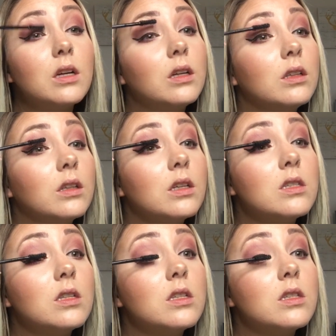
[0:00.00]
on because
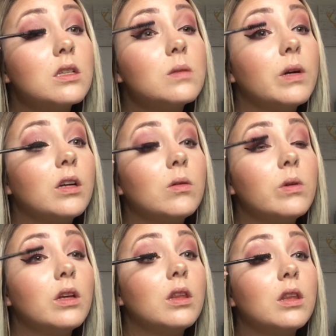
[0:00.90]
it just looks better
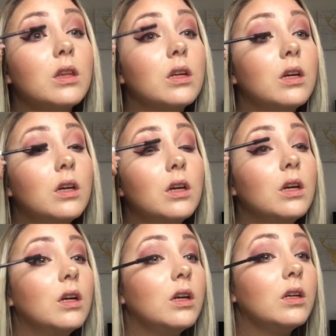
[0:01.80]
with
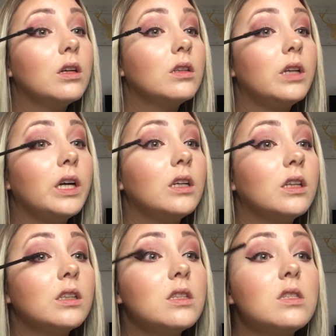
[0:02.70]
your
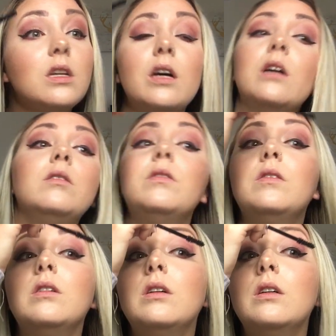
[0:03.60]
liner and stuff.